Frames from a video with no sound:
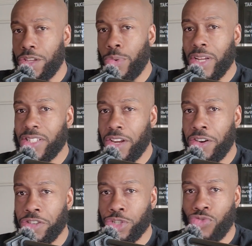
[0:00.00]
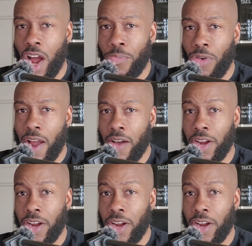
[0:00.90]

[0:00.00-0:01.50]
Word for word: U.S. Senator Sherrod Brown,